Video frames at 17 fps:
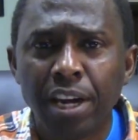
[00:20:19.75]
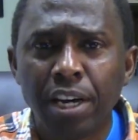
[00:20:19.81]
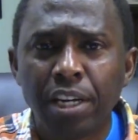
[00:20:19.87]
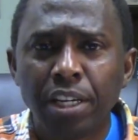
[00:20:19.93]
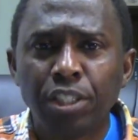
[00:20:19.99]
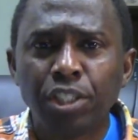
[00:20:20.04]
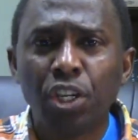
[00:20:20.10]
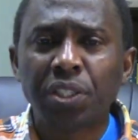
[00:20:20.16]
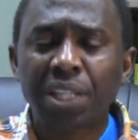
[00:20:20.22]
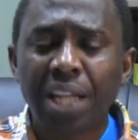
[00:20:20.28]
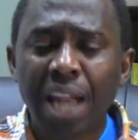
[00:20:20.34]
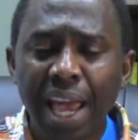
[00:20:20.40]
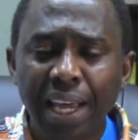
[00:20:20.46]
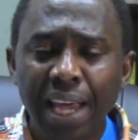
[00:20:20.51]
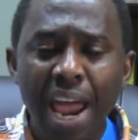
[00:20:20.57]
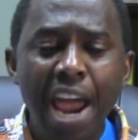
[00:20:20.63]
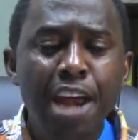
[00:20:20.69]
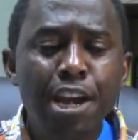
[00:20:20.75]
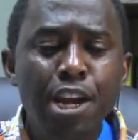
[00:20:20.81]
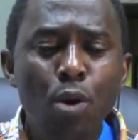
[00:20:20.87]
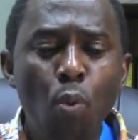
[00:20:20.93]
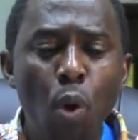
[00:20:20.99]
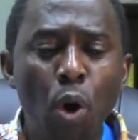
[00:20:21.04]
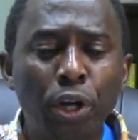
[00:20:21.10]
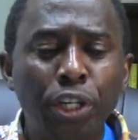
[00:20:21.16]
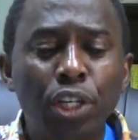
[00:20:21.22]
just like
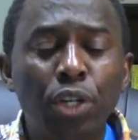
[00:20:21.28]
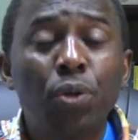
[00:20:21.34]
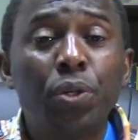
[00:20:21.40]
anyone who